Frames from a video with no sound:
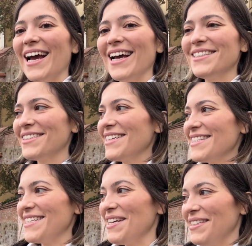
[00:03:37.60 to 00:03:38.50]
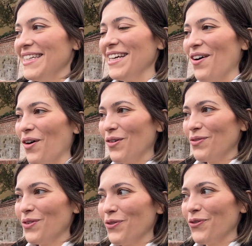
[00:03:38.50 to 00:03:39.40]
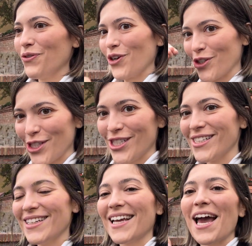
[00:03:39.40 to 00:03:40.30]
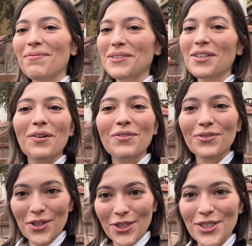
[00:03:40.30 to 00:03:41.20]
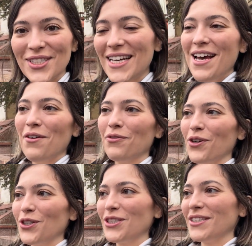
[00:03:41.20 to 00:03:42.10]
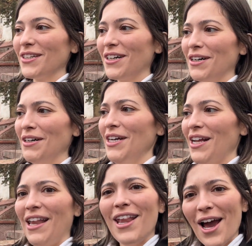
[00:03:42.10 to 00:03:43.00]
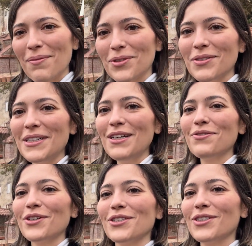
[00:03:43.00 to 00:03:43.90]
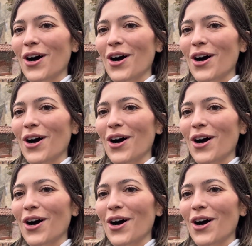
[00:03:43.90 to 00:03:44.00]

it's the city of first, the capital of first. First library, first